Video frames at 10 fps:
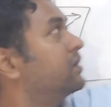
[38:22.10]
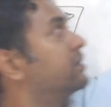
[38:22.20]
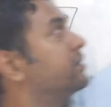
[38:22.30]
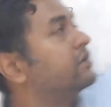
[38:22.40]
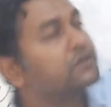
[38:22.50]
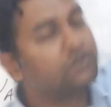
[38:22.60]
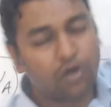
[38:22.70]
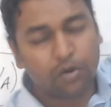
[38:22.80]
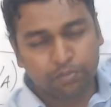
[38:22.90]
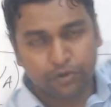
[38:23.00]
the
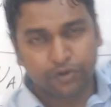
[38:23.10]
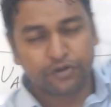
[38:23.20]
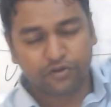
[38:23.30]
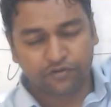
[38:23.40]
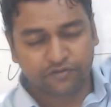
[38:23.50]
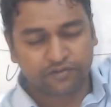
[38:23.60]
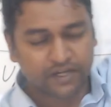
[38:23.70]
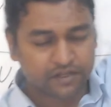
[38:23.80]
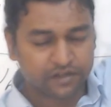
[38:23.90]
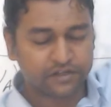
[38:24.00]
component of a
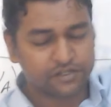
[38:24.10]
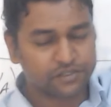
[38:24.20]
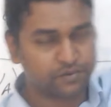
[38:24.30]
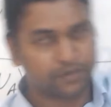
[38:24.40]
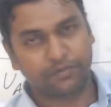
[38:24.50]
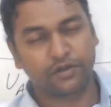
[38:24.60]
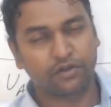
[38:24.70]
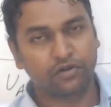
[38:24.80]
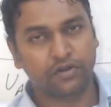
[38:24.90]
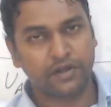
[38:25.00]
vector in its
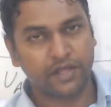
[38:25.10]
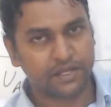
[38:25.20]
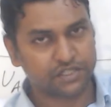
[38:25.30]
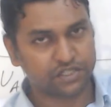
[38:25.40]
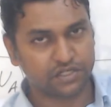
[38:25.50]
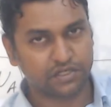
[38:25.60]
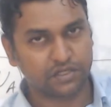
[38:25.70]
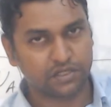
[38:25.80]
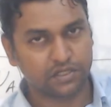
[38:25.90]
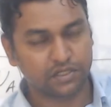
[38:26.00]
perpendicular direction
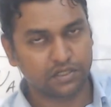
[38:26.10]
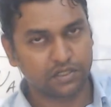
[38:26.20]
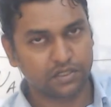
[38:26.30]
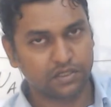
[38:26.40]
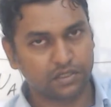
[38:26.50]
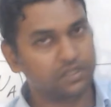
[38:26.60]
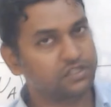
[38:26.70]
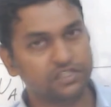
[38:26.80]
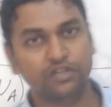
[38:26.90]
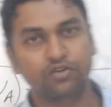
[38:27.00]
is
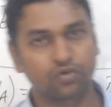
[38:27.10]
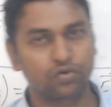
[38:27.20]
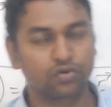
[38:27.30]
0.